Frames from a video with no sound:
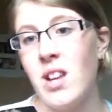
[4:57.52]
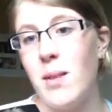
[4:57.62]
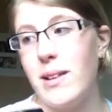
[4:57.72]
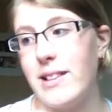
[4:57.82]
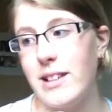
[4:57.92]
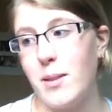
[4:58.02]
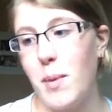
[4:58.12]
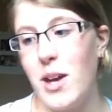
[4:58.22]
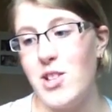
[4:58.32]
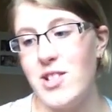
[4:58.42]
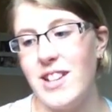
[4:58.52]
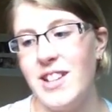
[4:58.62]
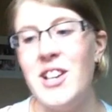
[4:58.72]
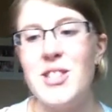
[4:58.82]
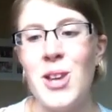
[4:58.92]
like 6 pages
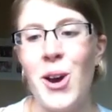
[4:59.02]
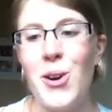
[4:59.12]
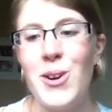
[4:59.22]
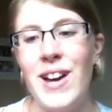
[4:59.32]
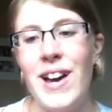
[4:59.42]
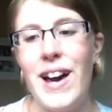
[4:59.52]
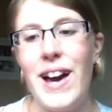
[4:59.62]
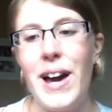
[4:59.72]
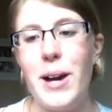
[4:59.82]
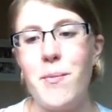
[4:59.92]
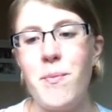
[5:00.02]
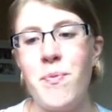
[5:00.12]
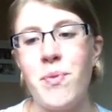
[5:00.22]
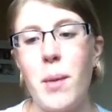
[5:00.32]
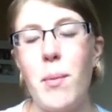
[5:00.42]
in, so
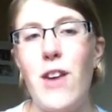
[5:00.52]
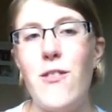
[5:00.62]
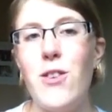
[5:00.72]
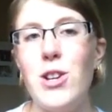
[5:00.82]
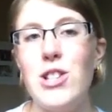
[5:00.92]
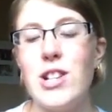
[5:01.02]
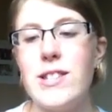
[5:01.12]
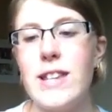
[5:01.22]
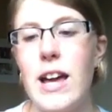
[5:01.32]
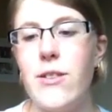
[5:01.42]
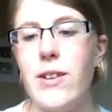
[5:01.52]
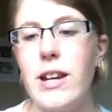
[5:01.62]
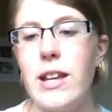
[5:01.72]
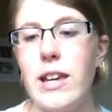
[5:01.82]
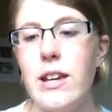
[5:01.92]
but I've only just started
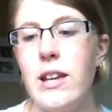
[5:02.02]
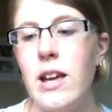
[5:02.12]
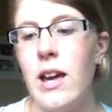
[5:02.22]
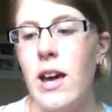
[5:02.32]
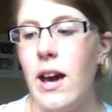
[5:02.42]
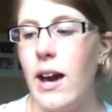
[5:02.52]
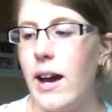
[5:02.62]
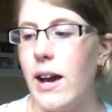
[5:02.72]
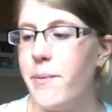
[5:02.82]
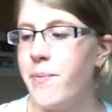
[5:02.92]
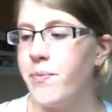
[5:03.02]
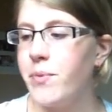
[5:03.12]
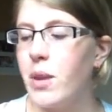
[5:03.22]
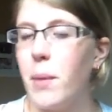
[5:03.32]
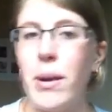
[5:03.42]
reading it.
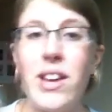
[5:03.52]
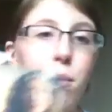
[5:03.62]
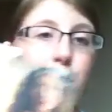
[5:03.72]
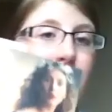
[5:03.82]
But yeah, I'm